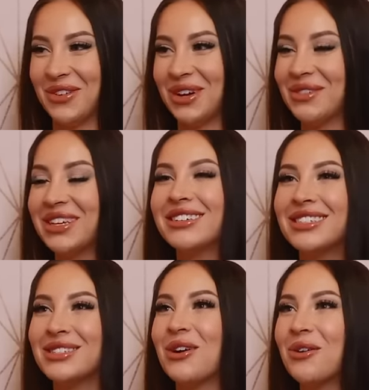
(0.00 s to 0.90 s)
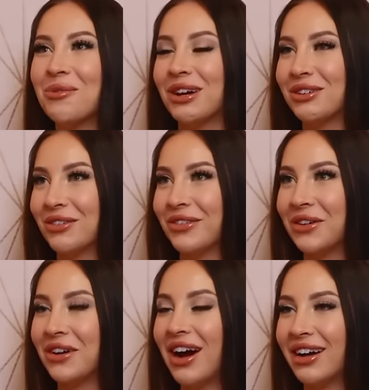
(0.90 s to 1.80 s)
for him. He uh. is so
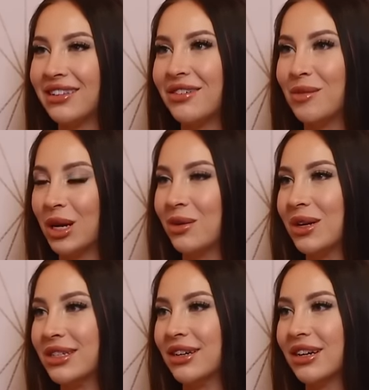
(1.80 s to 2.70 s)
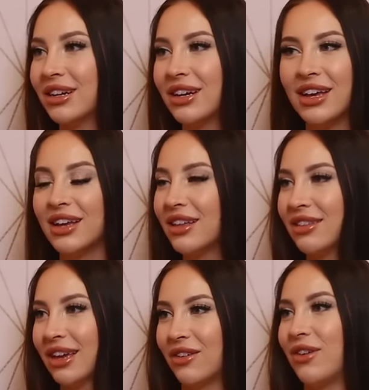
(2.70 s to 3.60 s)
wonderful. I love Mike Quasar
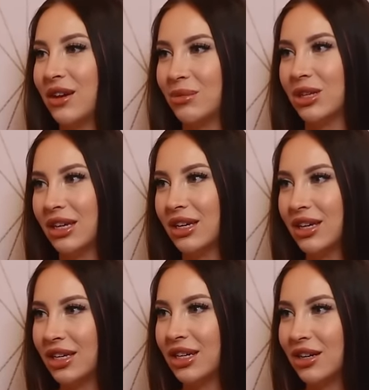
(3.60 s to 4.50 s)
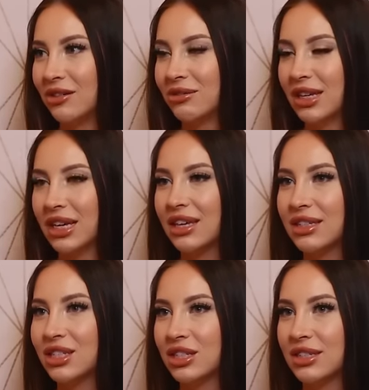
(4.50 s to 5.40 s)
like family. You yeah. know, like
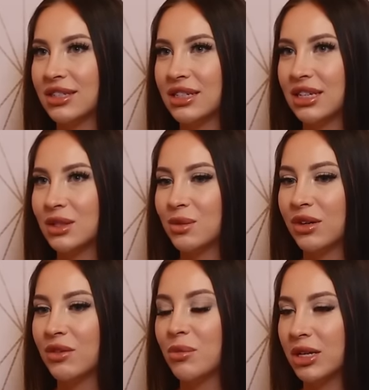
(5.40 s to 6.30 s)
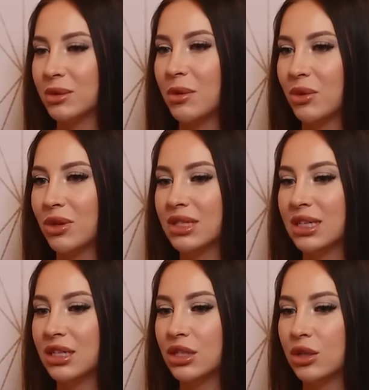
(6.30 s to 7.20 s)
he's just he's one of the best people in this
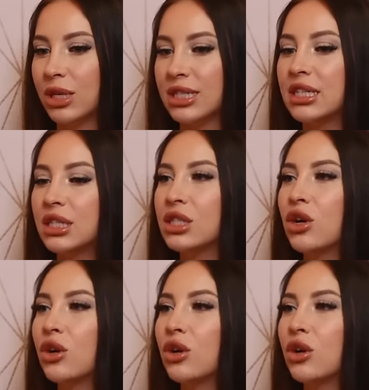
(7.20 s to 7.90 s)
industry because he's, he's one of